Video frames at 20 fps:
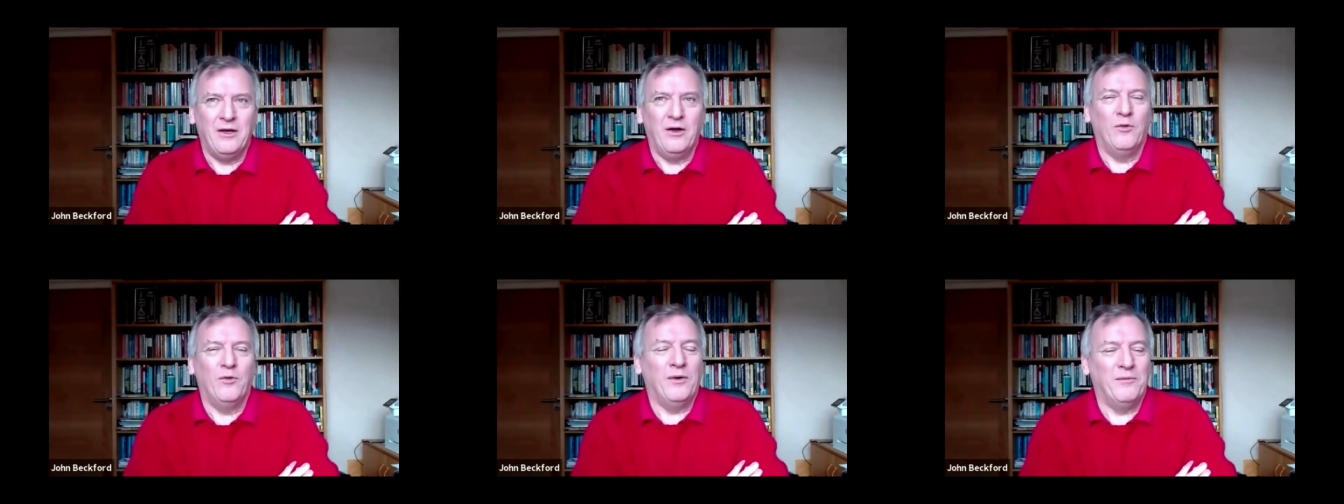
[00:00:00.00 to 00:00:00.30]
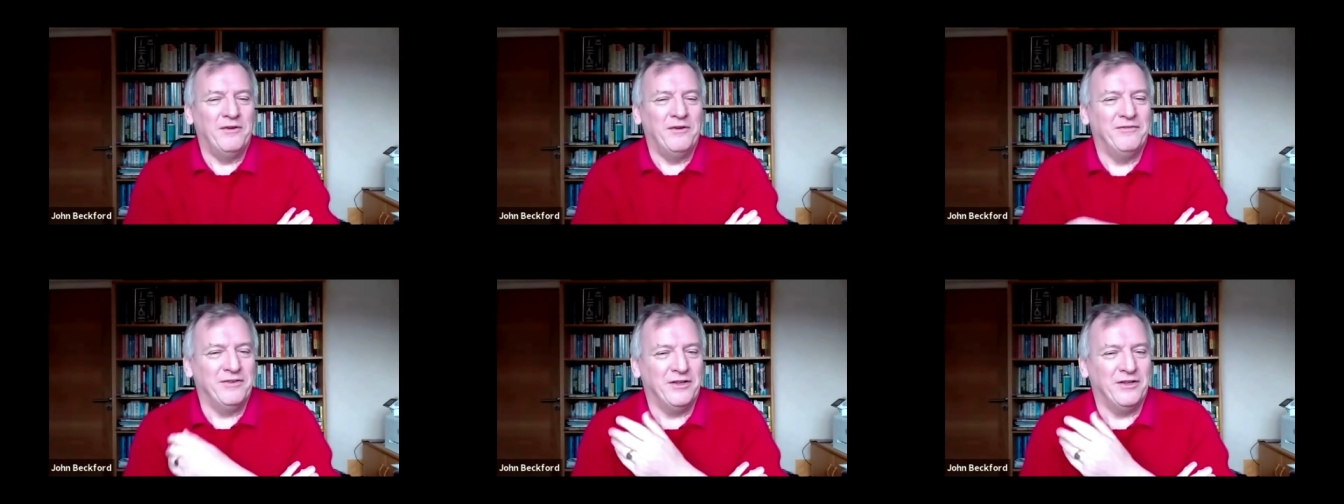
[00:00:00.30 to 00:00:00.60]
When
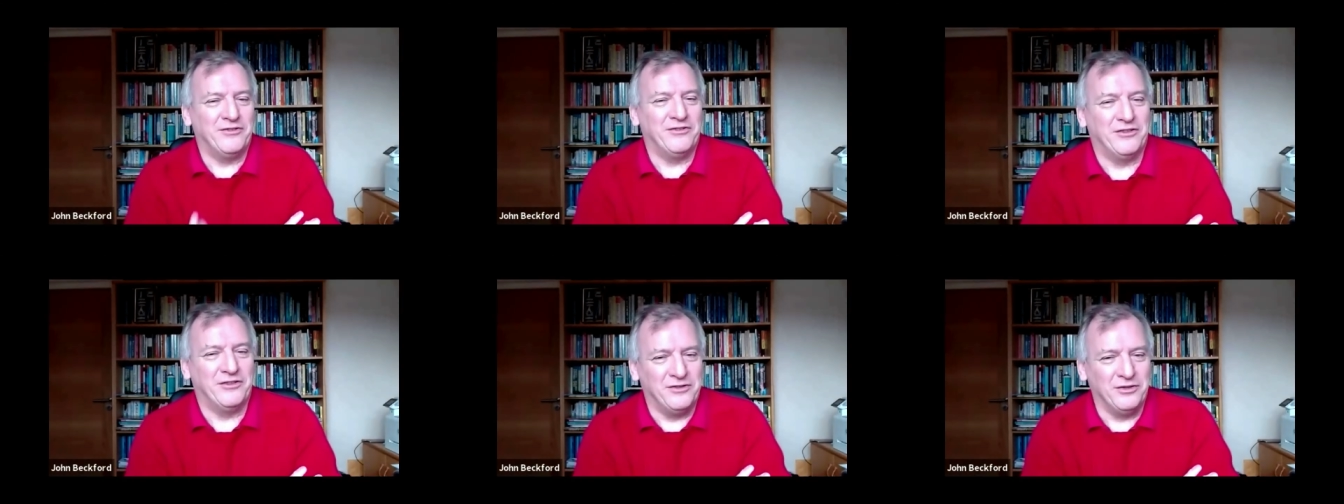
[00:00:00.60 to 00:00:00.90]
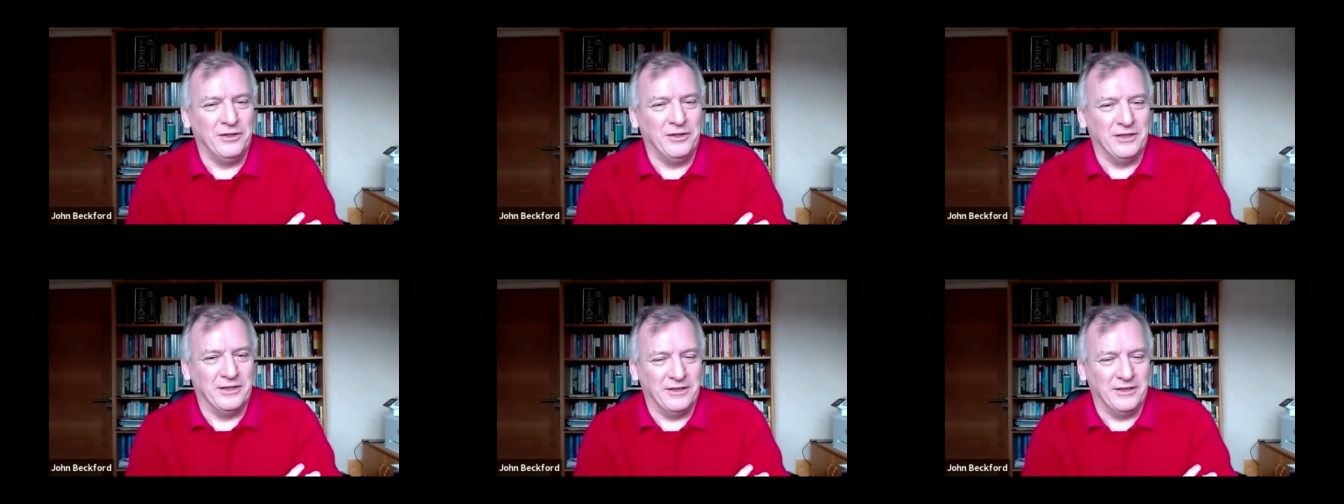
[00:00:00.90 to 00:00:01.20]
we flush the
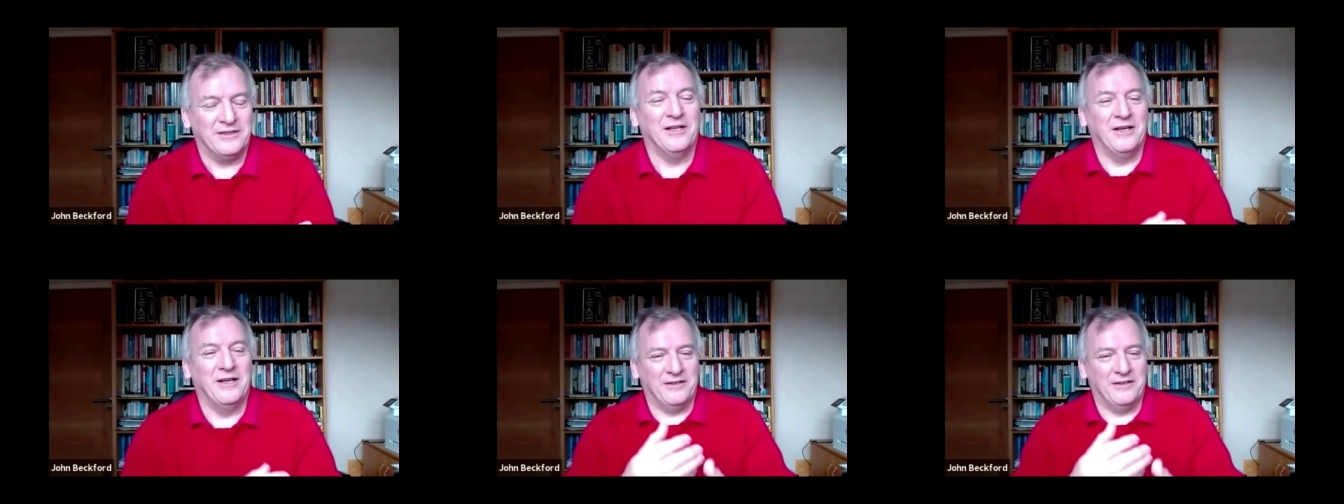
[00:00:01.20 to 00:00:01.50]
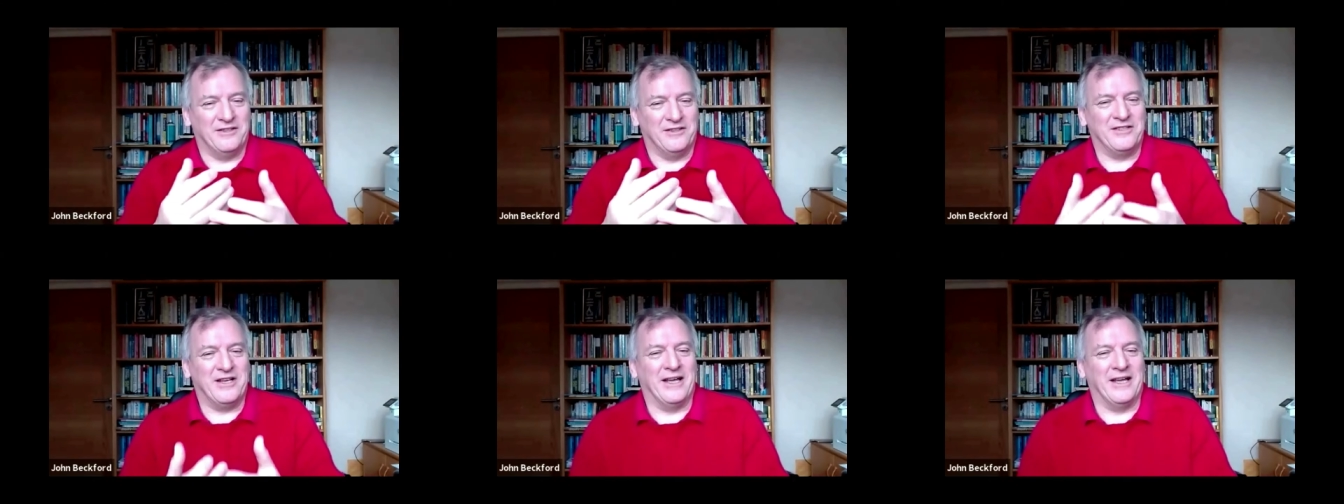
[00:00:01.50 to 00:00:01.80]
toilet,
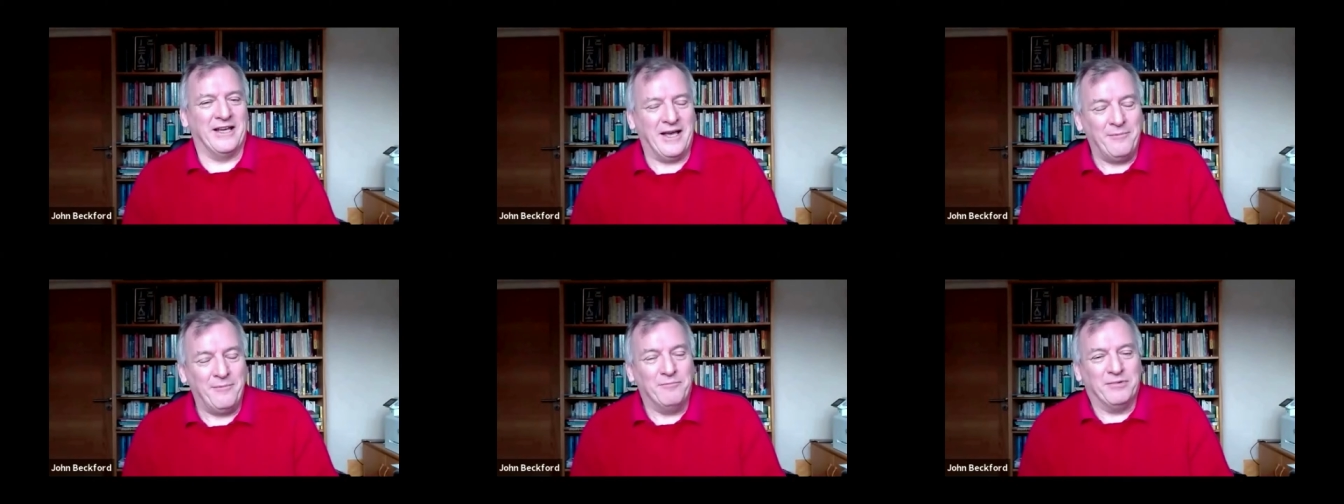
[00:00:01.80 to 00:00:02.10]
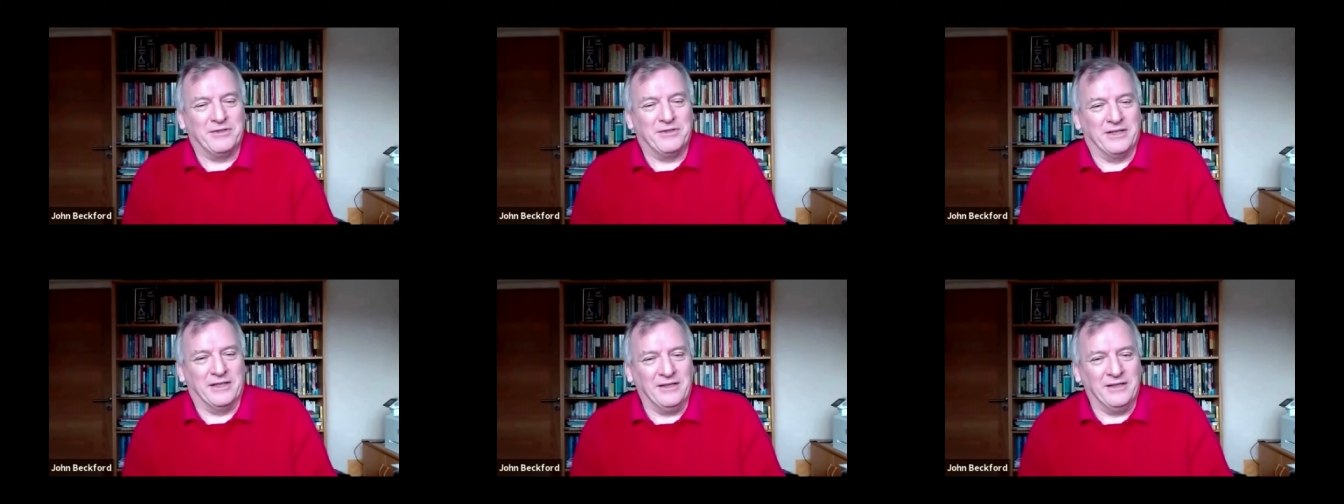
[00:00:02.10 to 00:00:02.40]
the tank
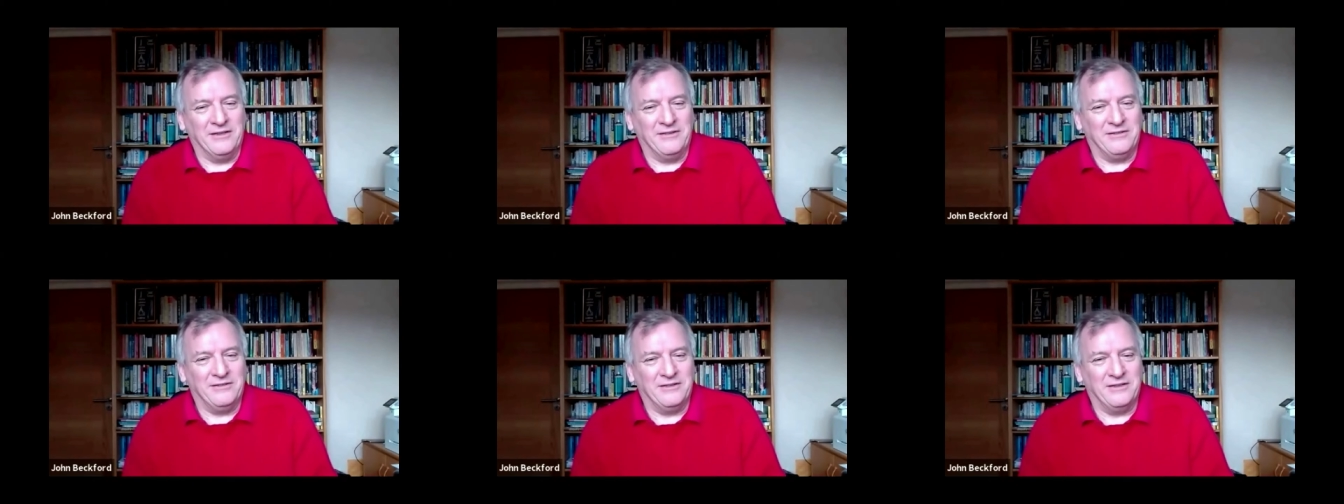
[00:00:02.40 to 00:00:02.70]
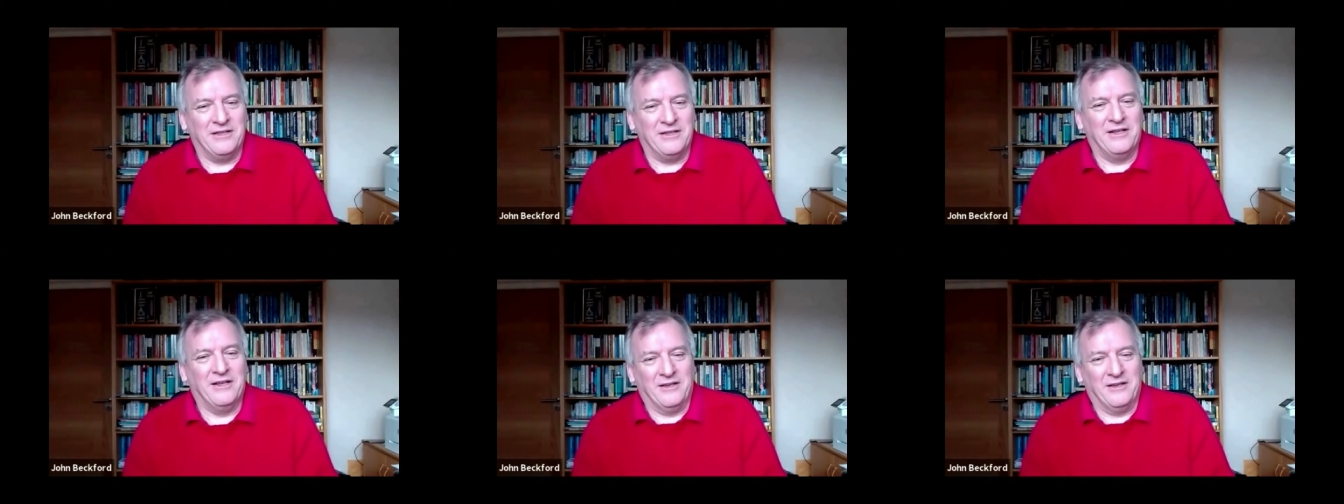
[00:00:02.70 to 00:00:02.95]
empties